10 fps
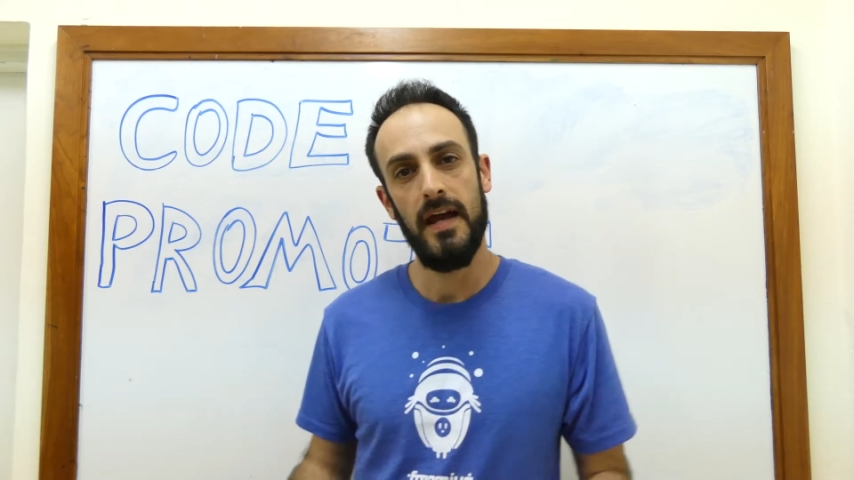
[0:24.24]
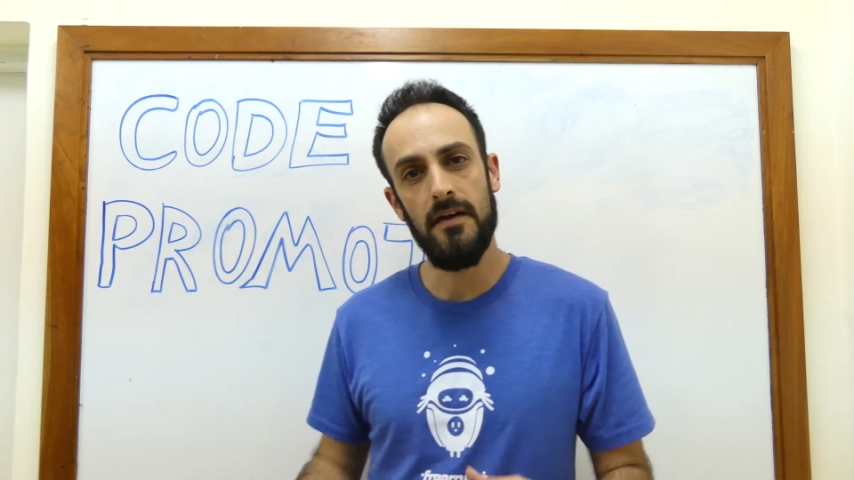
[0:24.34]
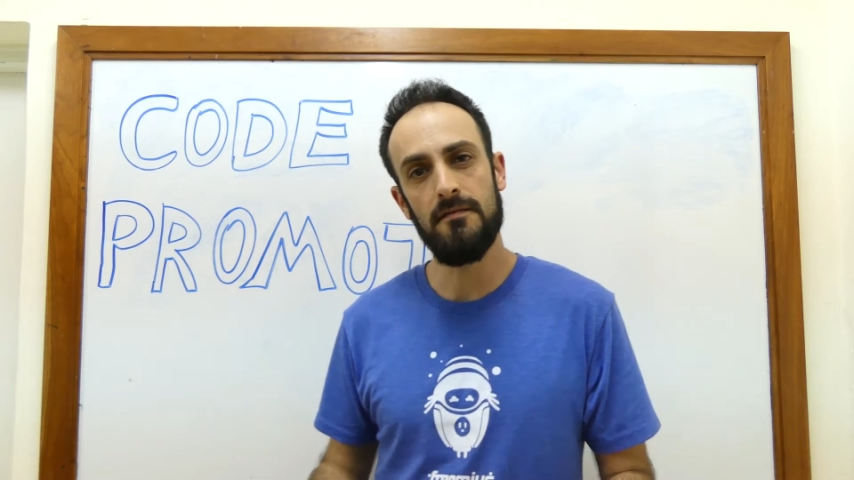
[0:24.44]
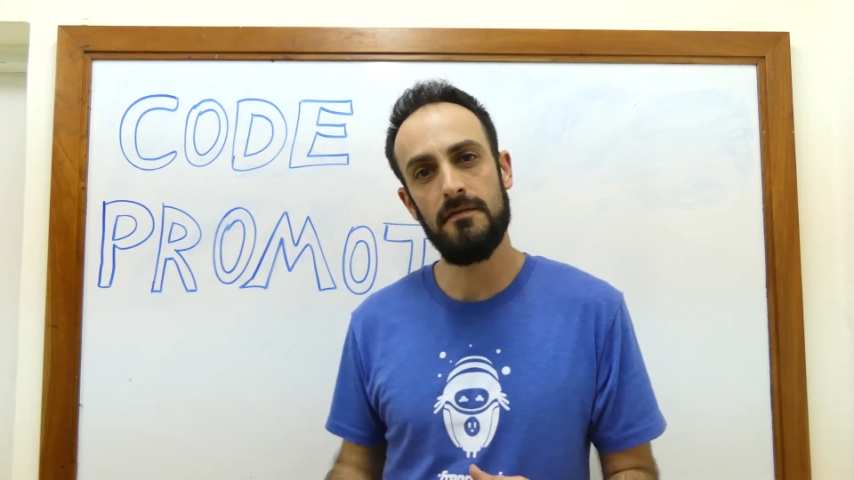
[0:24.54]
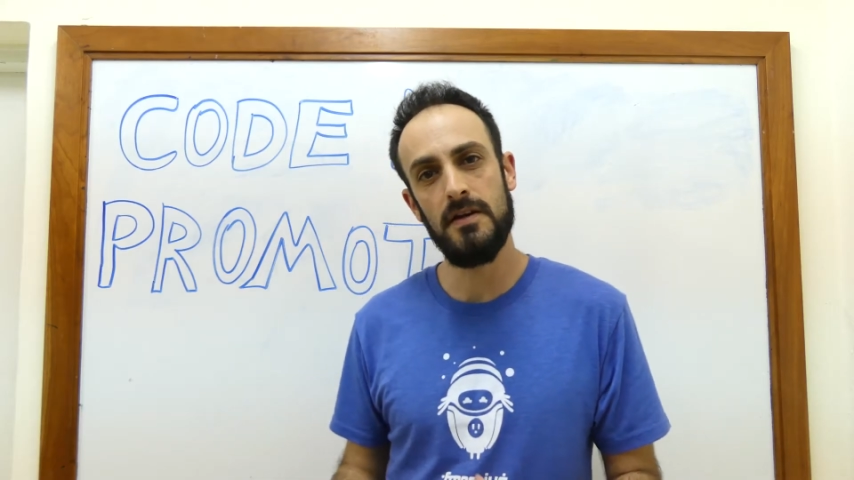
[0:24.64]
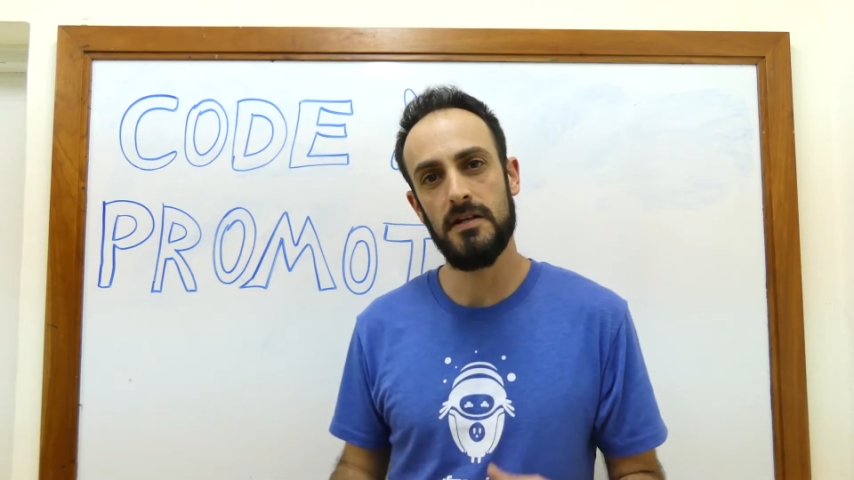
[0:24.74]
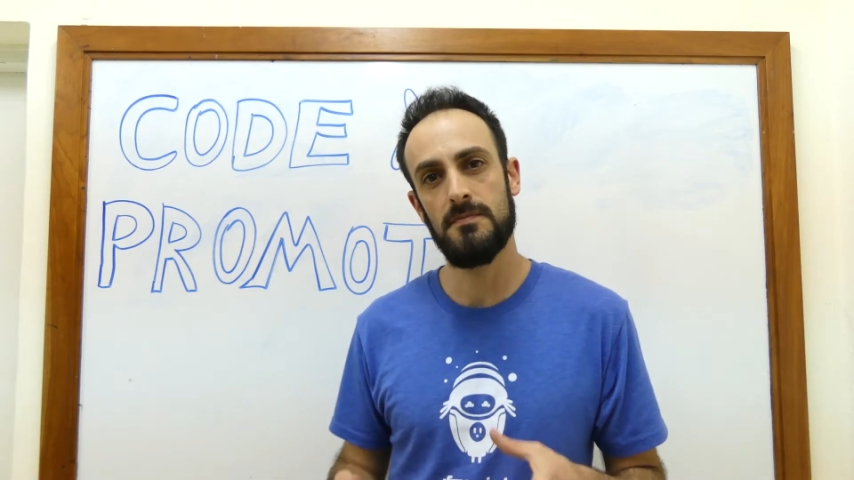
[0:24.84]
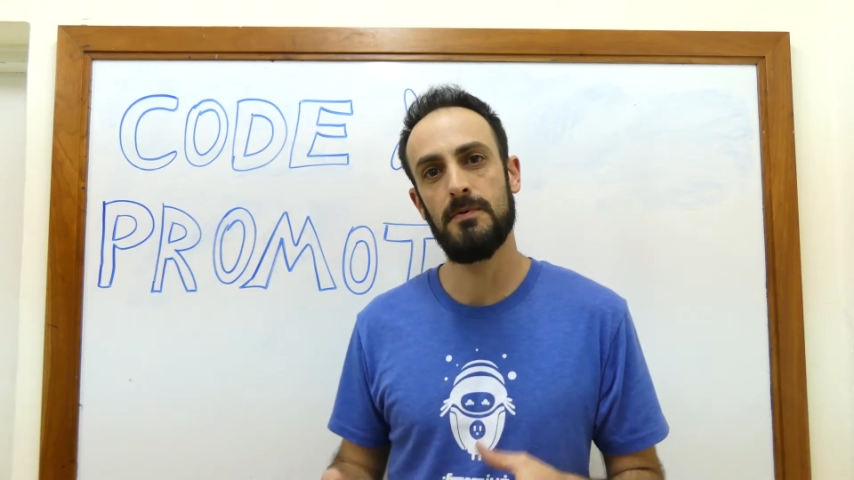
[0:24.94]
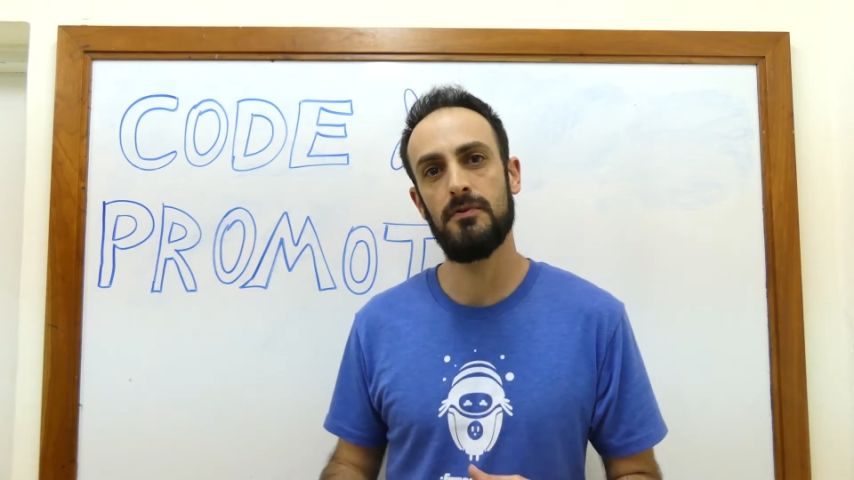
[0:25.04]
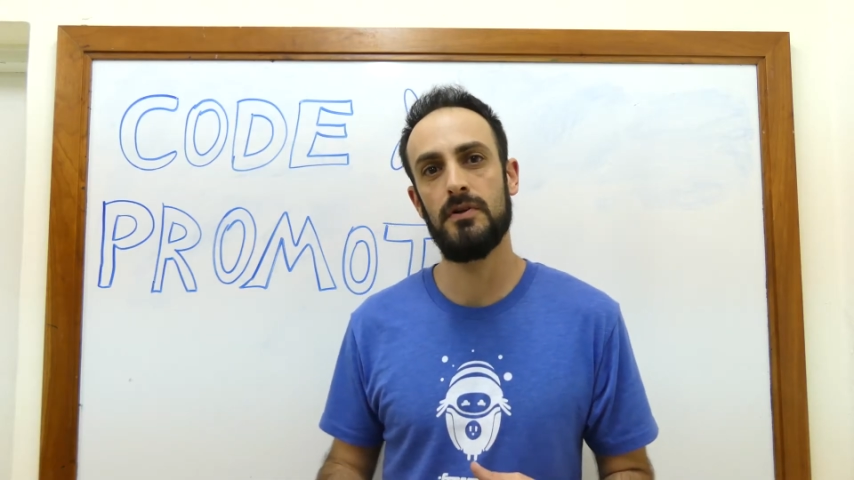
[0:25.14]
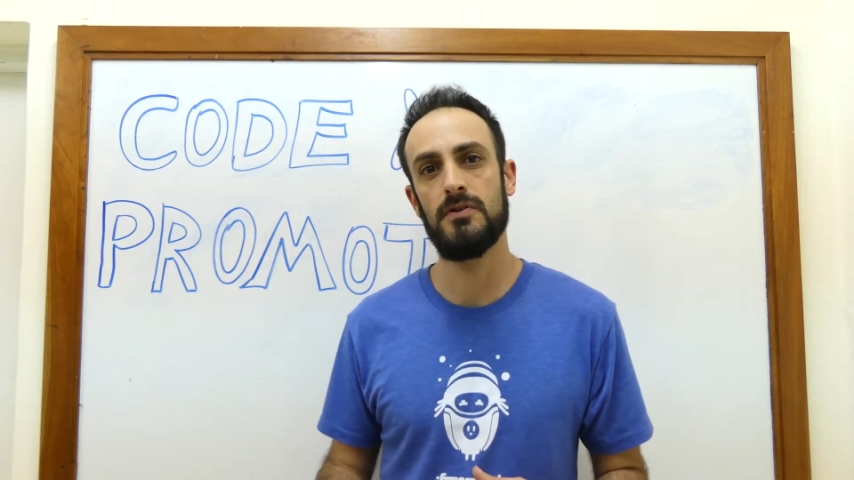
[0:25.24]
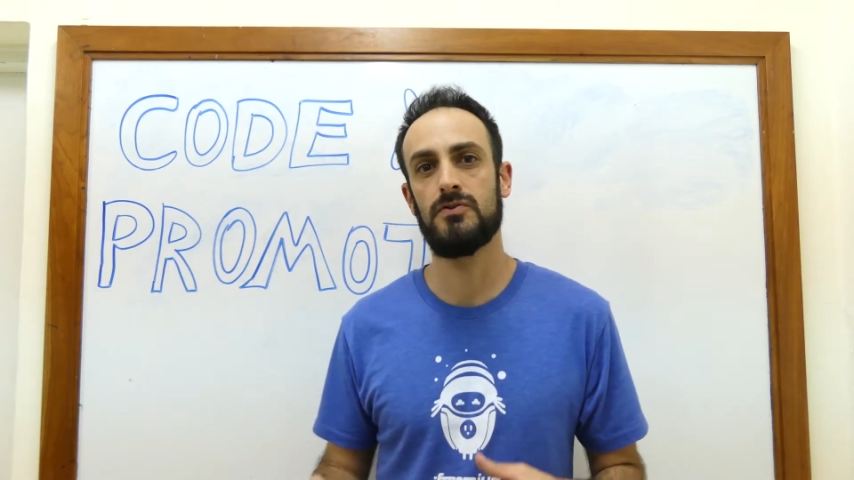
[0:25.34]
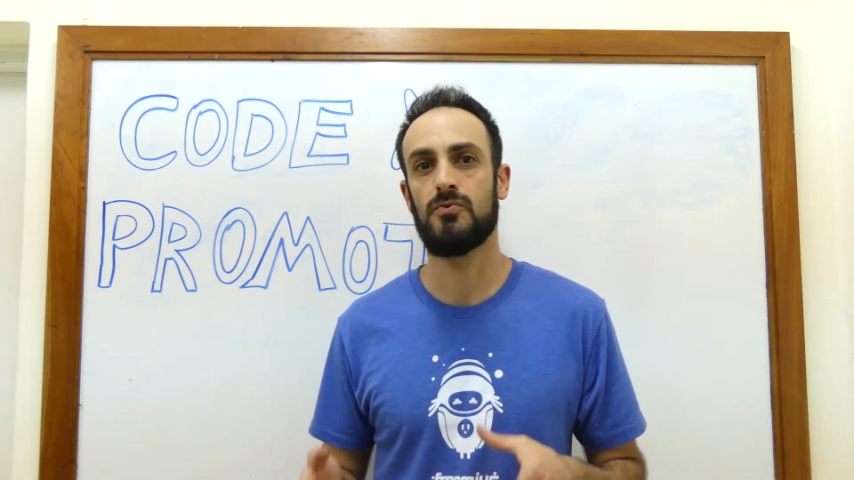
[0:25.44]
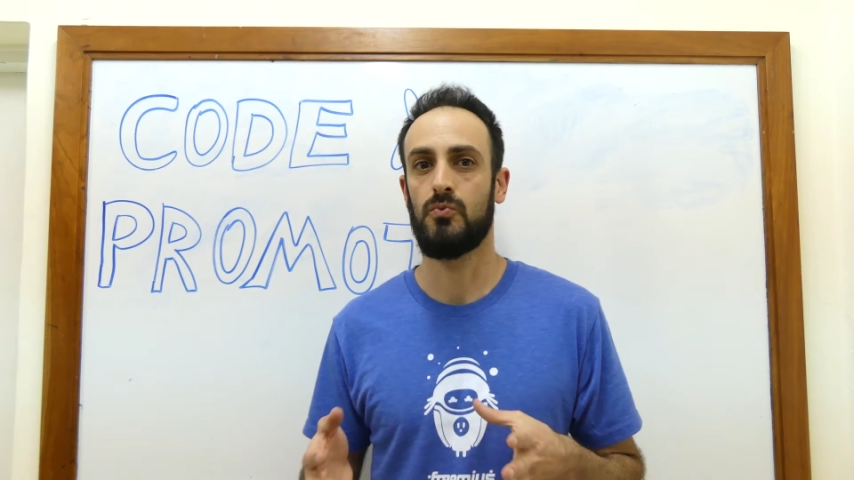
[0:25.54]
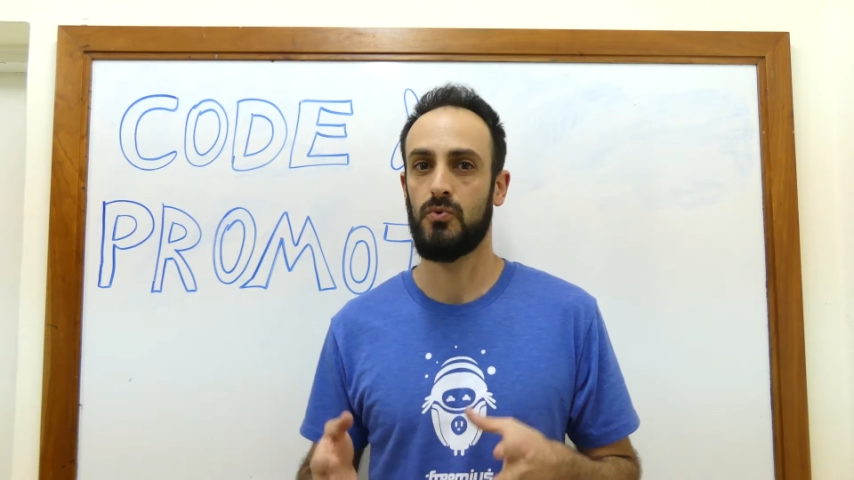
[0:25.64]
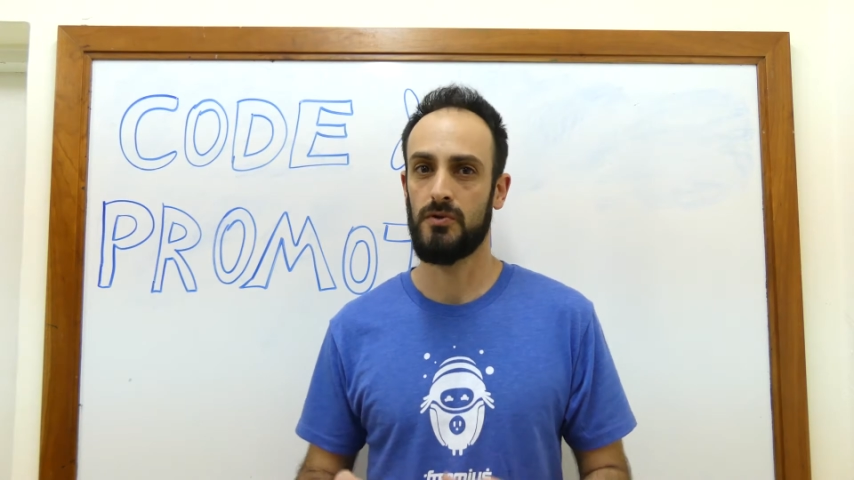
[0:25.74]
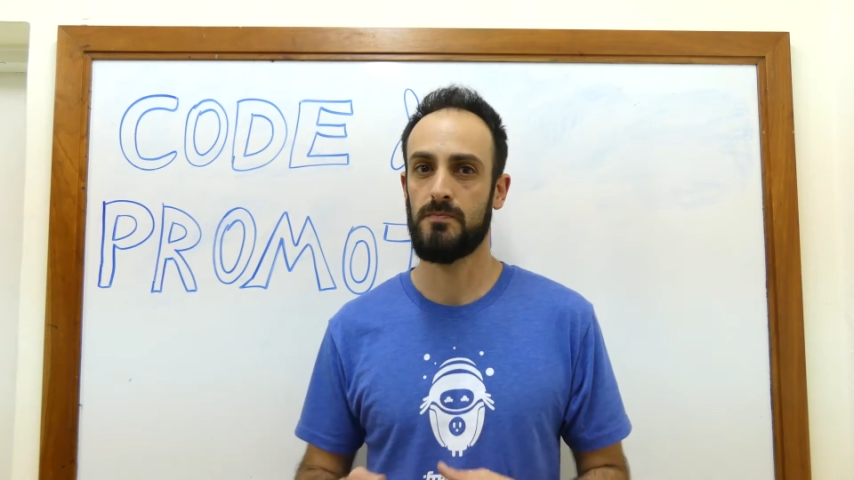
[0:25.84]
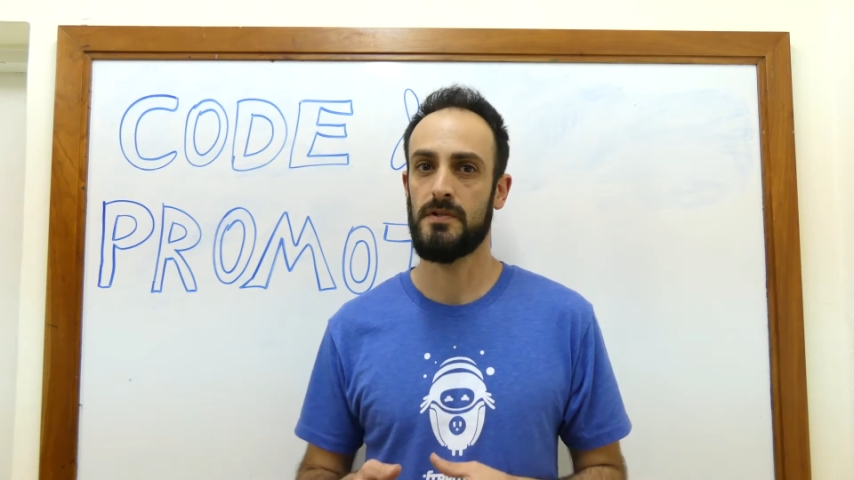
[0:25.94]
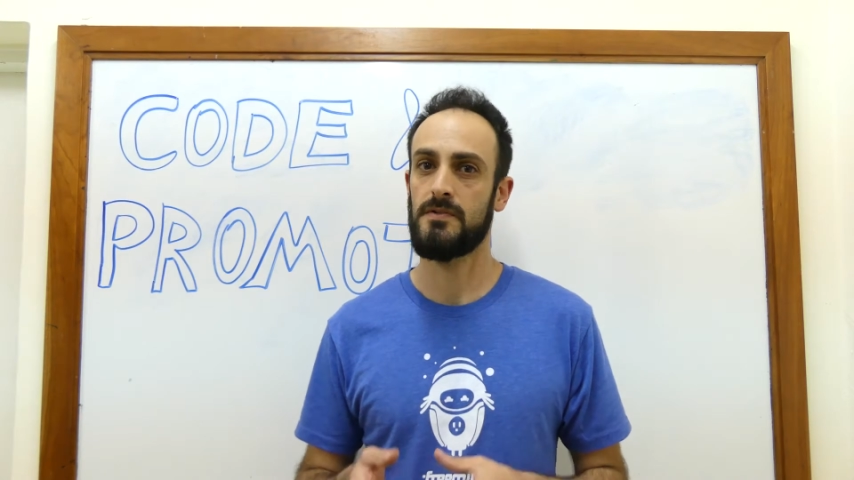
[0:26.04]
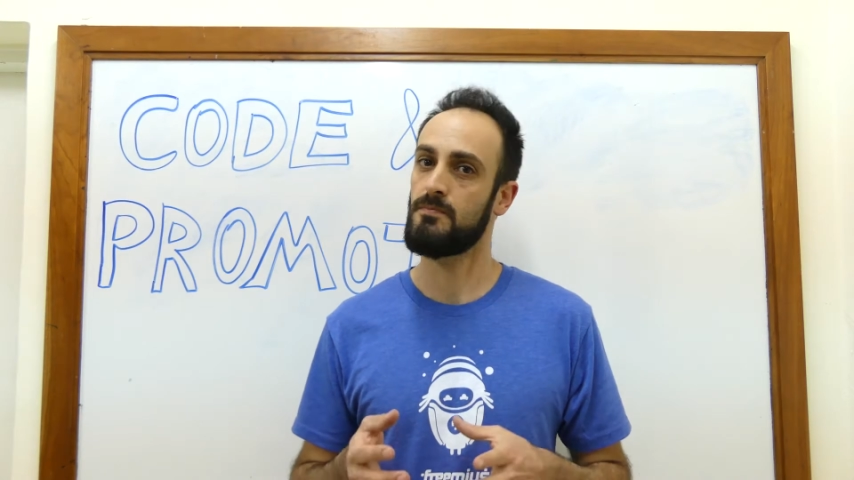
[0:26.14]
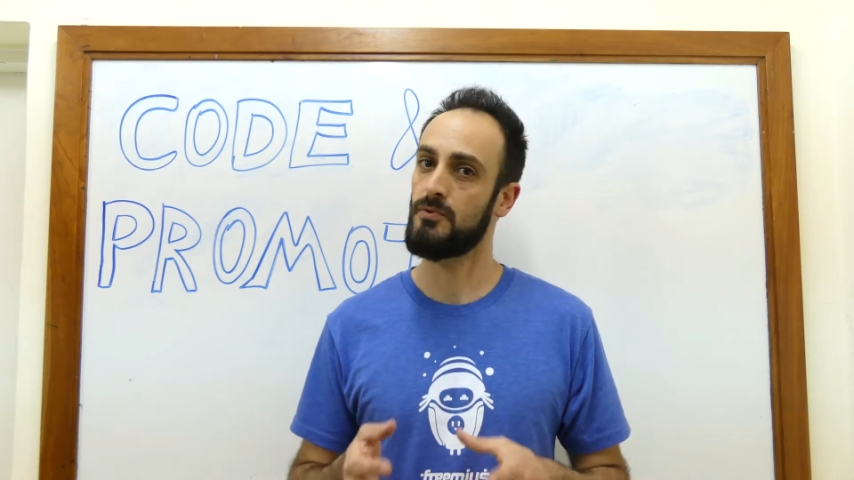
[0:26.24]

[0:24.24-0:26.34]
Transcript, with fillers: Every experienced WordPress